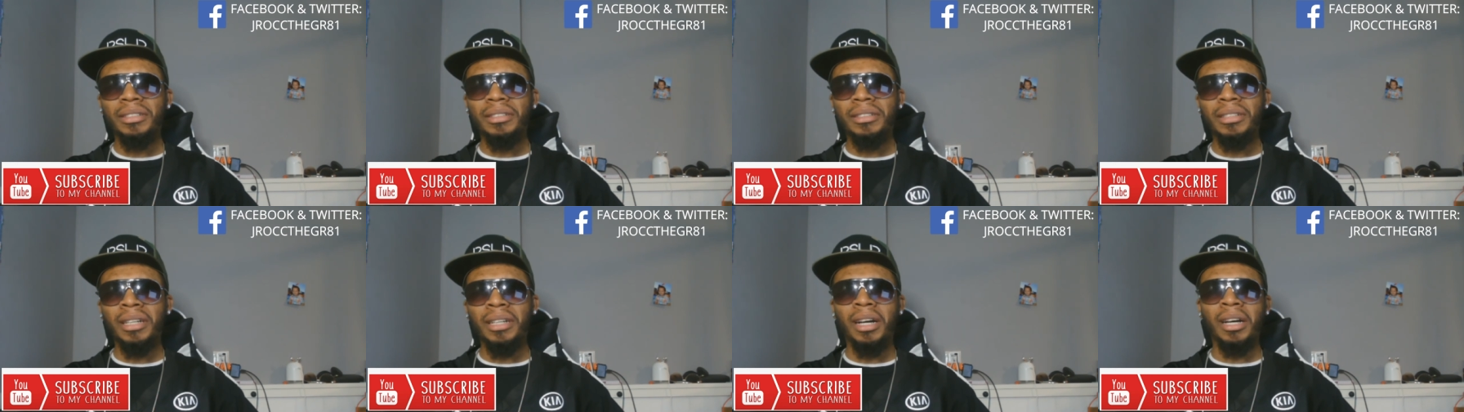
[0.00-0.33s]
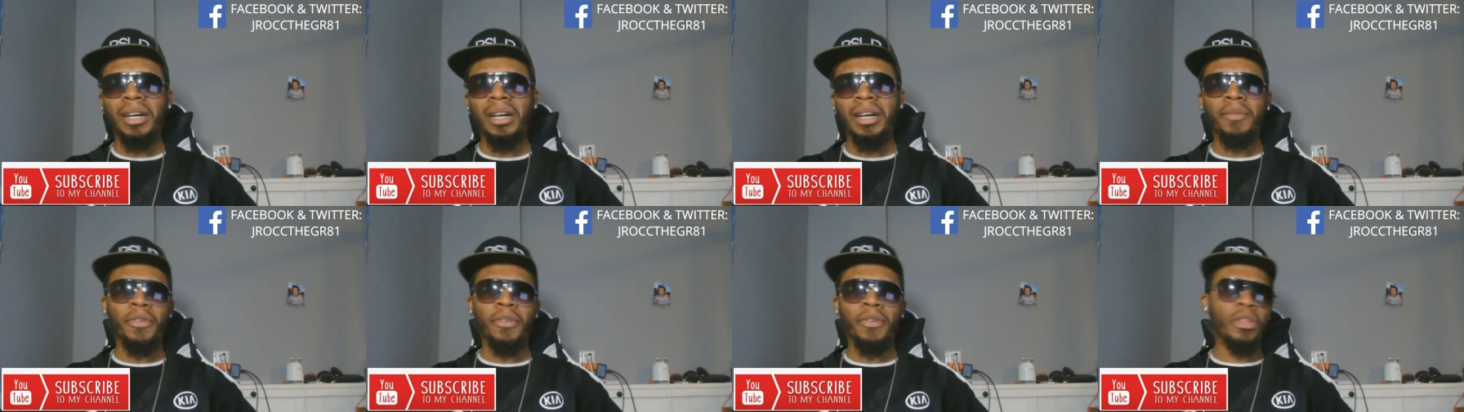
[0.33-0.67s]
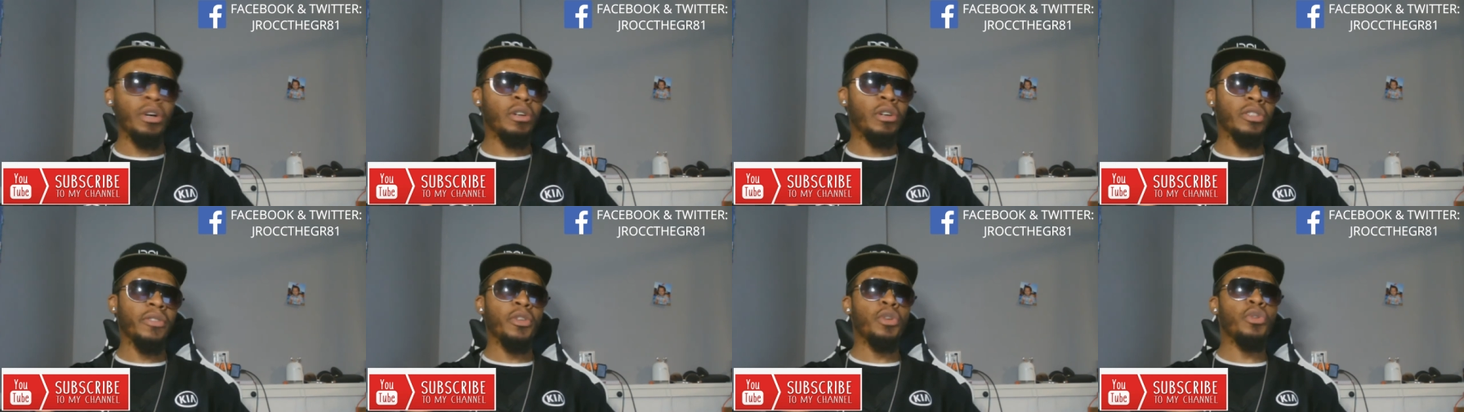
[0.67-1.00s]
Uh, for
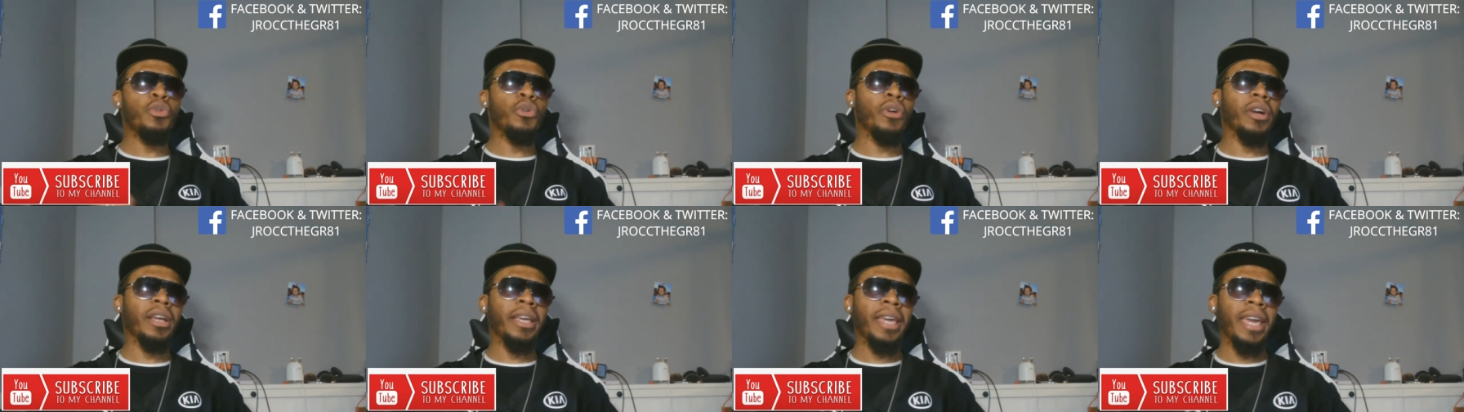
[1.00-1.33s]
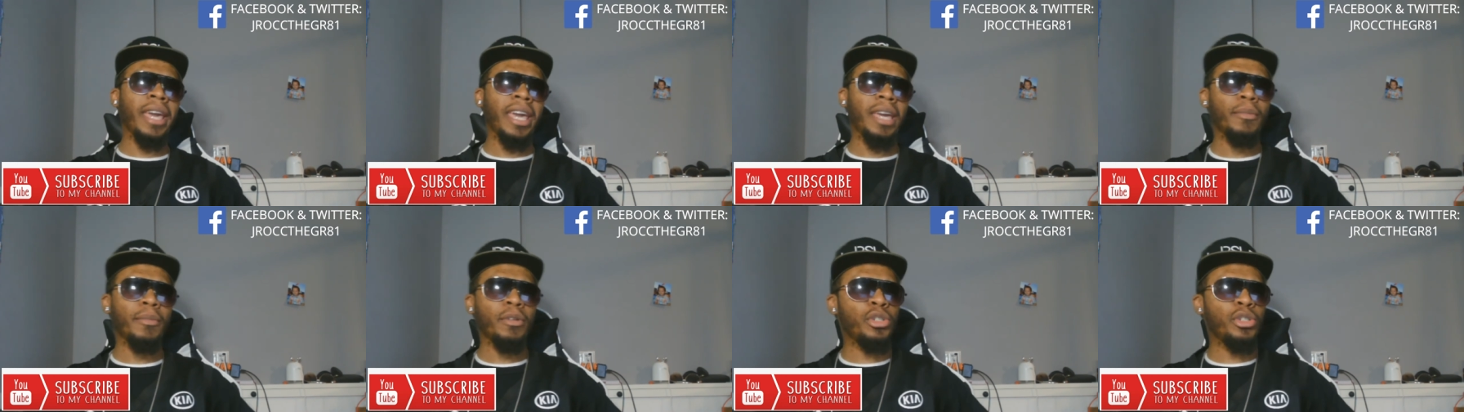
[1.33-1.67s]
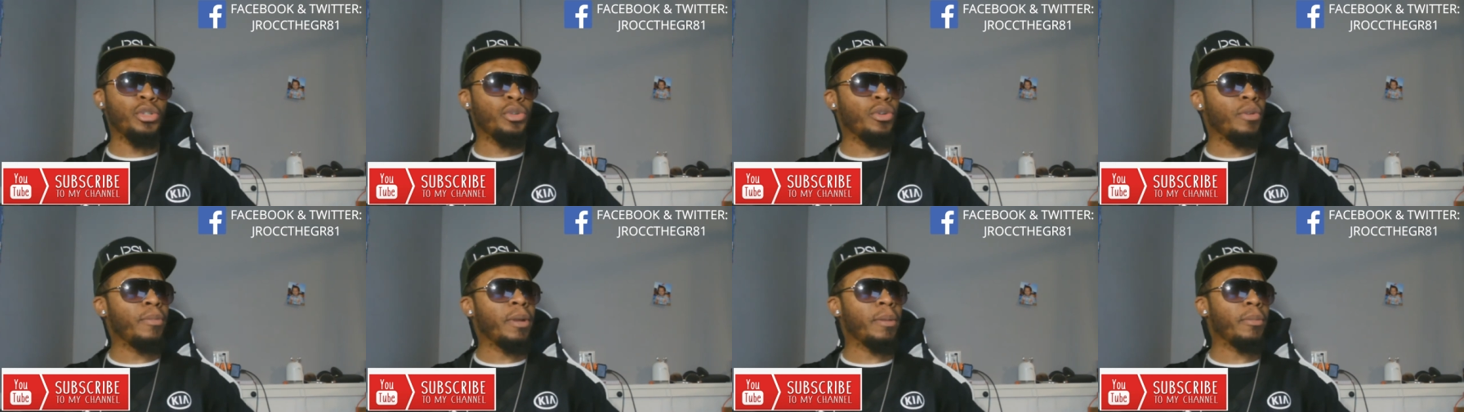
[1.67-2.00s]
those of you who are gamers,
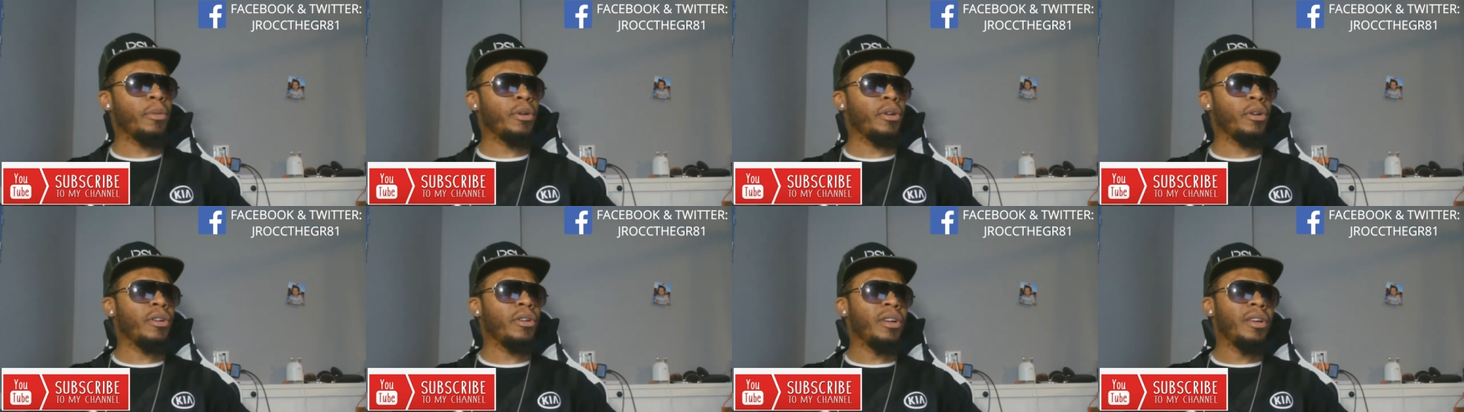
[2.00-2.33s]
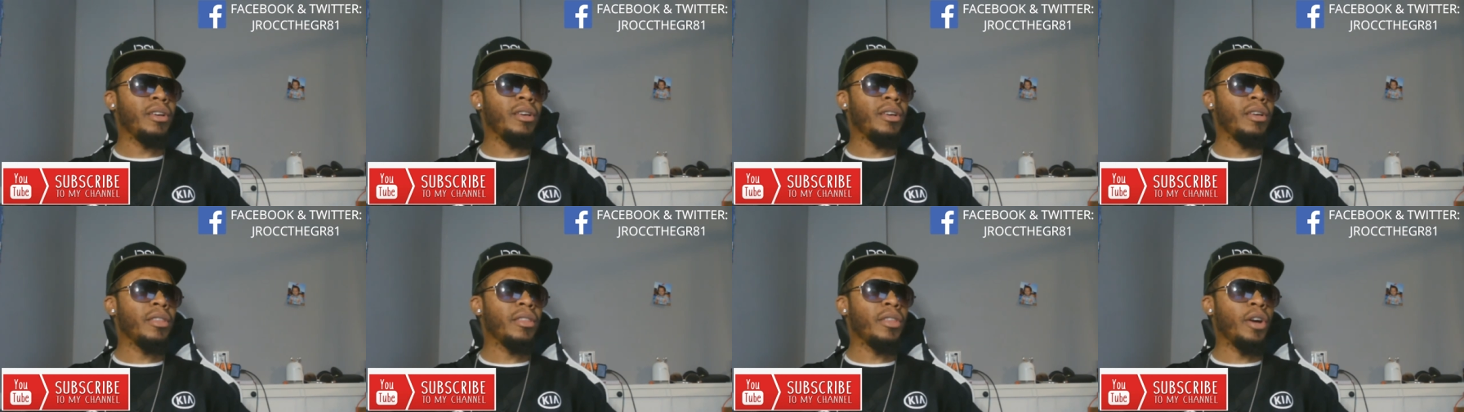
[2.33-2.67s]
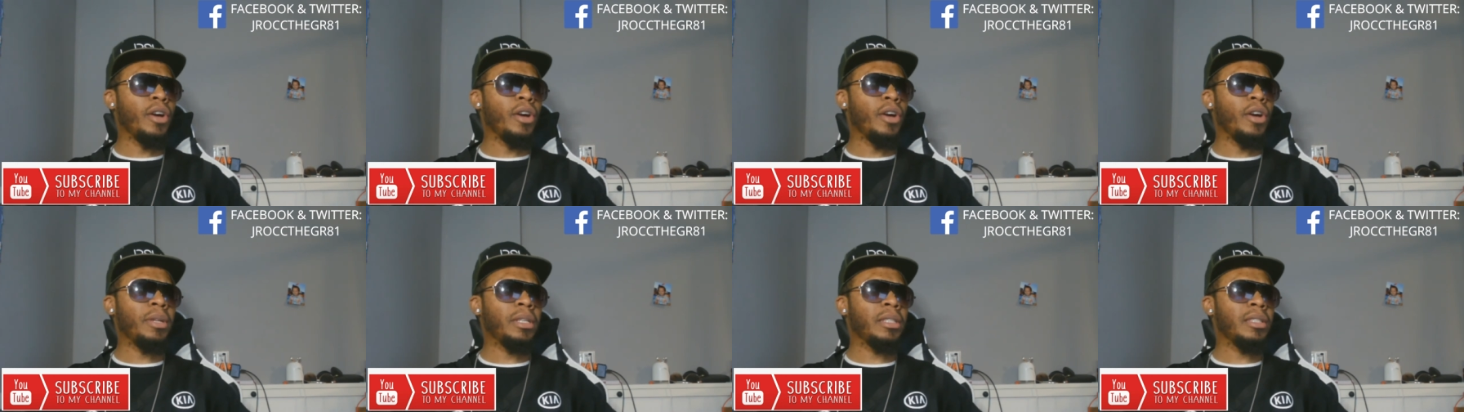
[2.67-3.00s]
you remember the
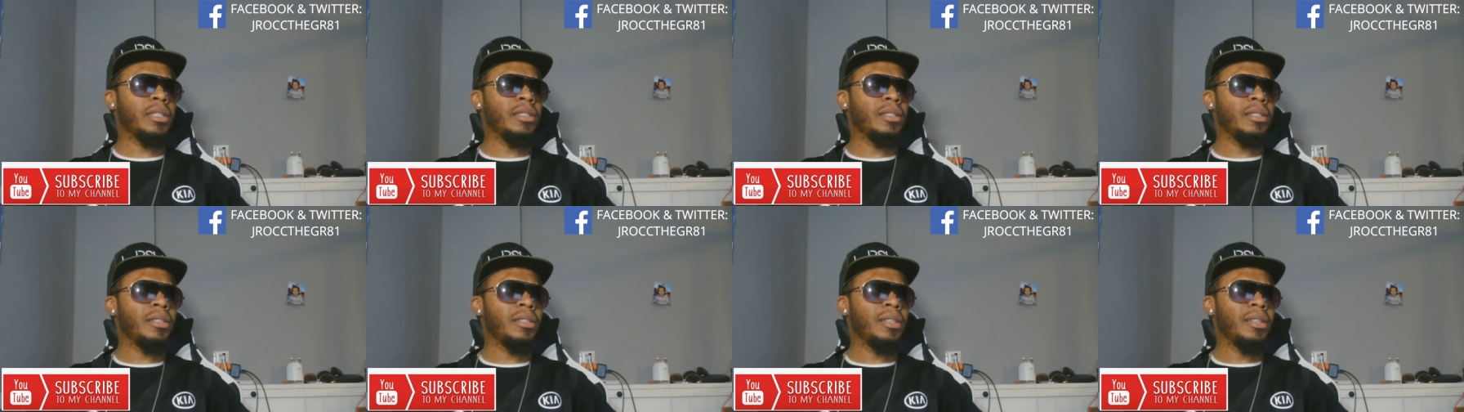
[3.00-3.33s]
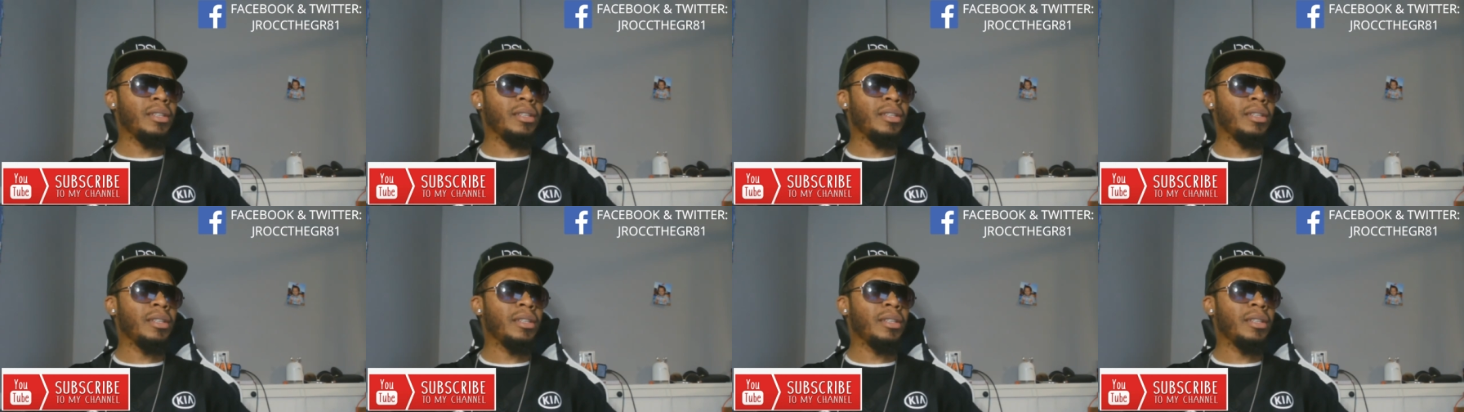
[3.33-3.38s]
opening